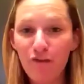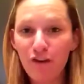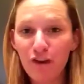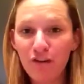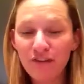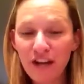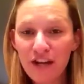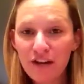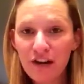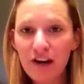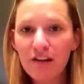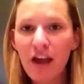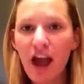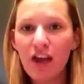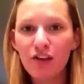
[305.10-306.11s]
you're a
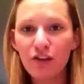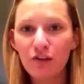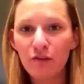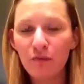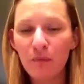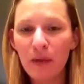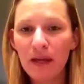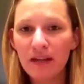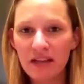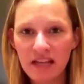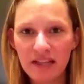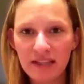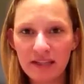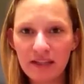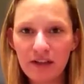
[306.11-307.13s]
runner and you've been
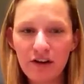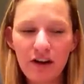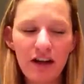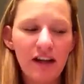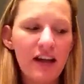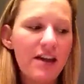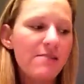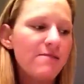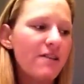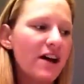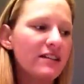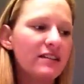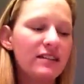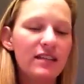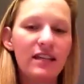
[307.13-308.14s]
considering
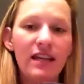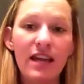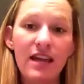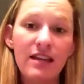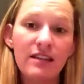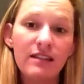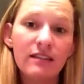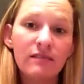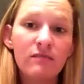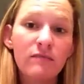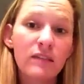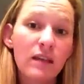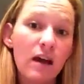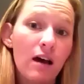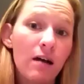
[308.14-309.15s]
investing in
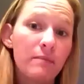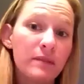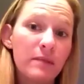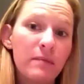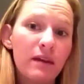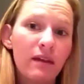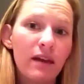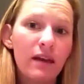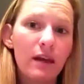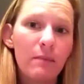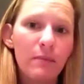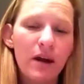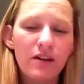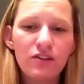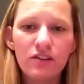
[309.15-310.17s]
something like
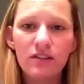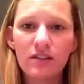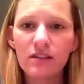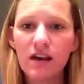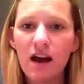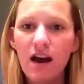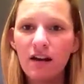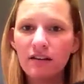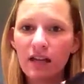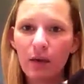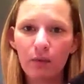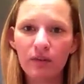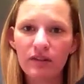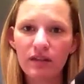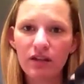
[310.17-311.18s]
compression socks, I
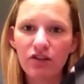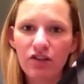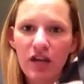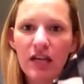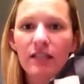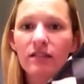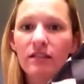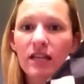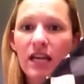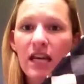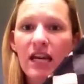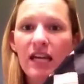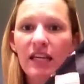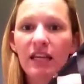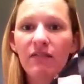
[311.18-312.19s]
would suggest
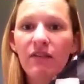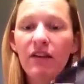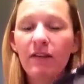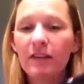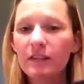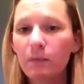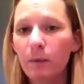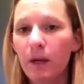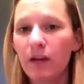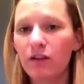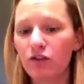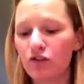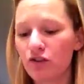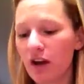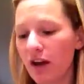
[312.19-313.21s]
giving this brand
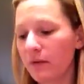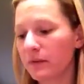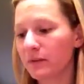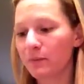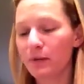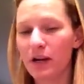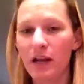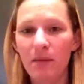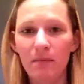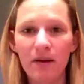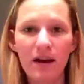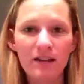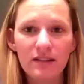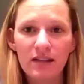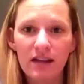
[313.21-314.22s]
a try. I was pretty
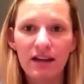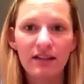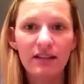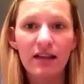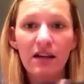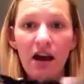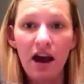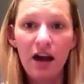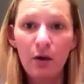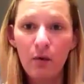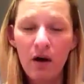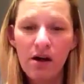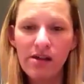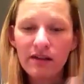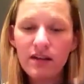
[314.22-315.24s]
impressed. Like I said, high
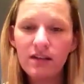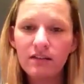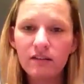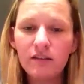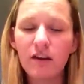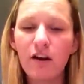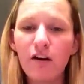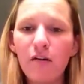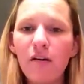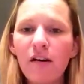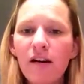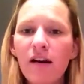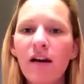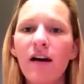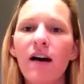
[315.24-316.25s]
quality. So,
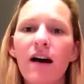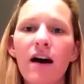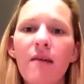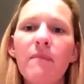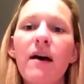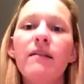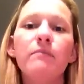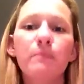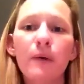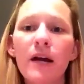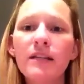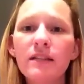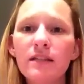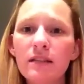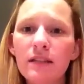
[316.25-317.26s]
and
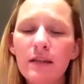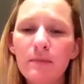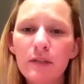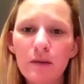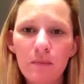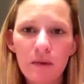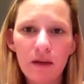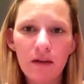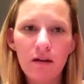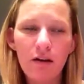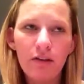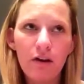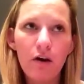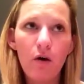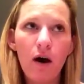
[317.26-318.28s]
prices seem to be,
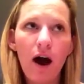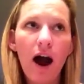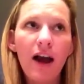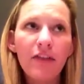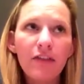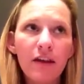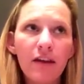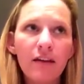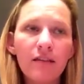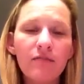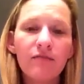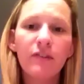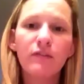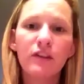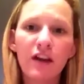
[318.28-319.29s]
although I think
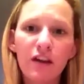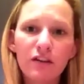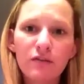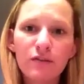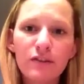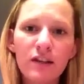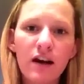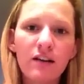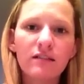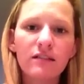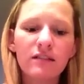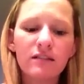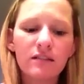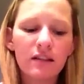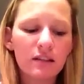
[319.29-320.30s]
$50 for socks
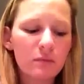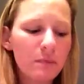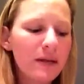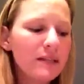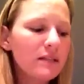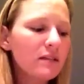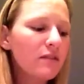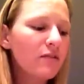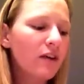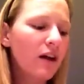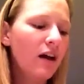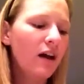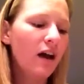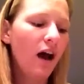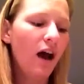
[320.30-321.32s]
is expensive,
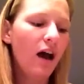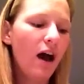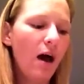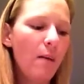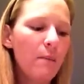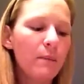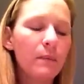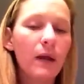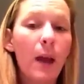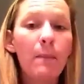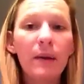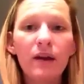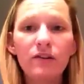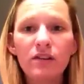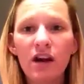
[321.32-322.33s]

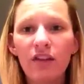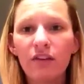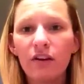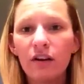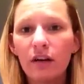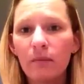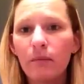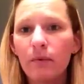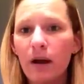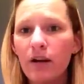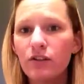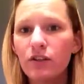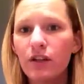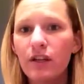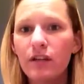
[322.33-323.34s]
compared to other
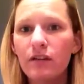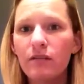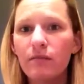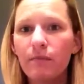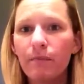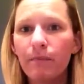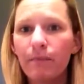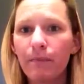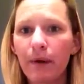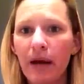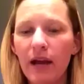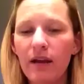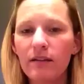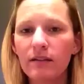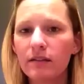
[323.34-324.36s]
compression
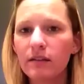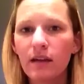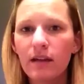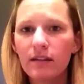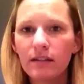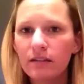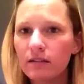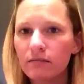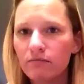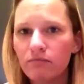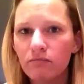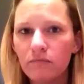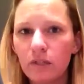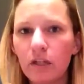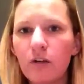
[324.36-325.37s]
brands, it's,
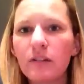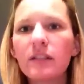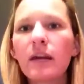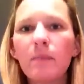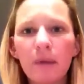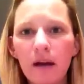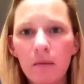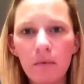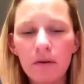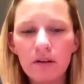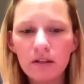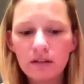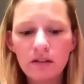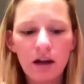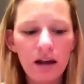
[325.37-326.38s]
you know, it's comparable.
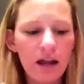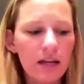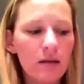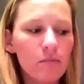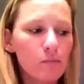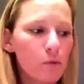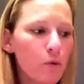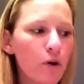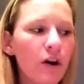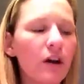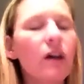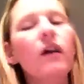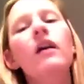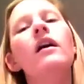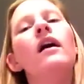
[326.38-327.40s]
It's not any more
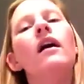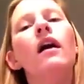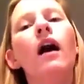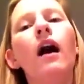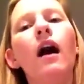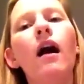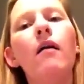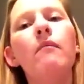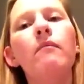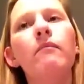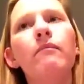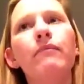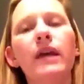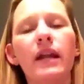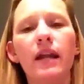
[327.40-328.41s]

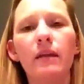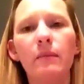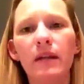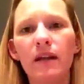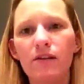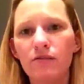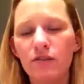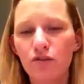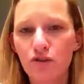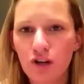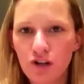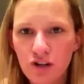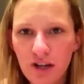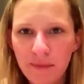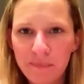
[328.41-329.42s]
than anybody else is
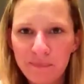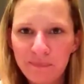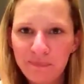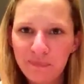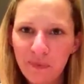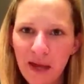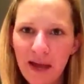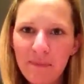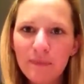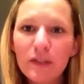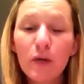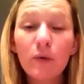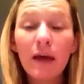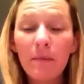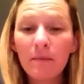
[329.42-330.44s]
charging. Okay,
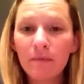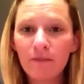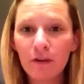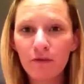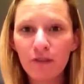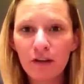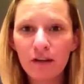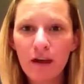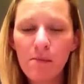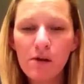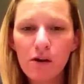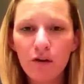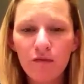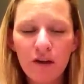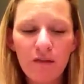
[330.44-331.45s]
so feel free to let me
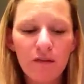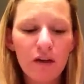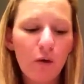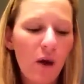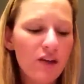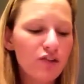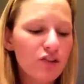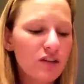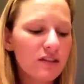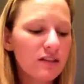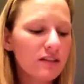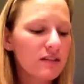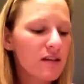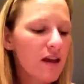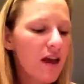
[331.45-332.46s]
know if you have any
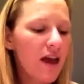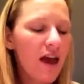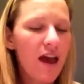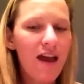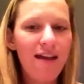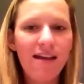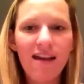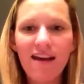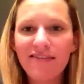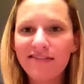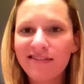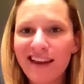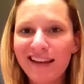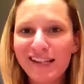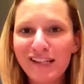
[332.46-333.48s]
questions, and
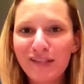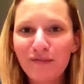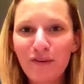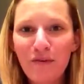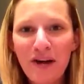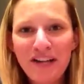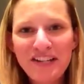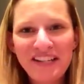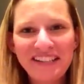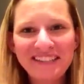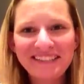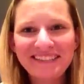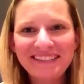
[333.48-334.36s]
thanks for watching.